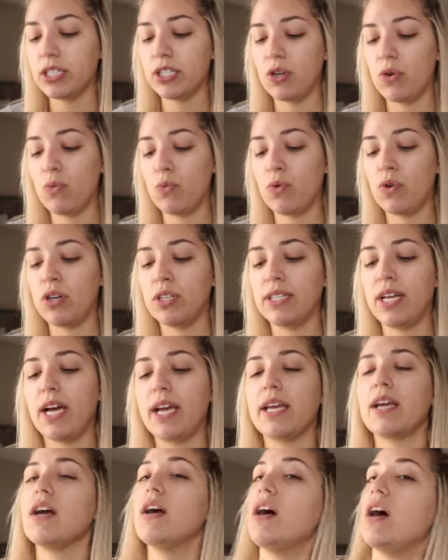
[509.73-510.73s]
I don't want
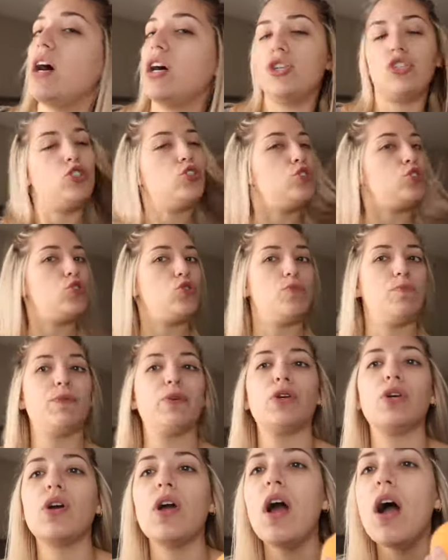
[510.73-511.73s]
like a
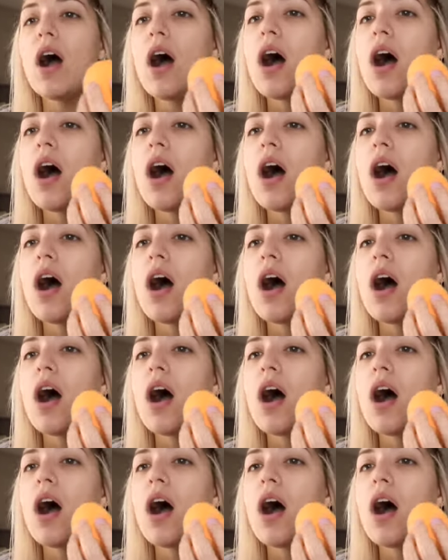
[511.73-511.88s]
super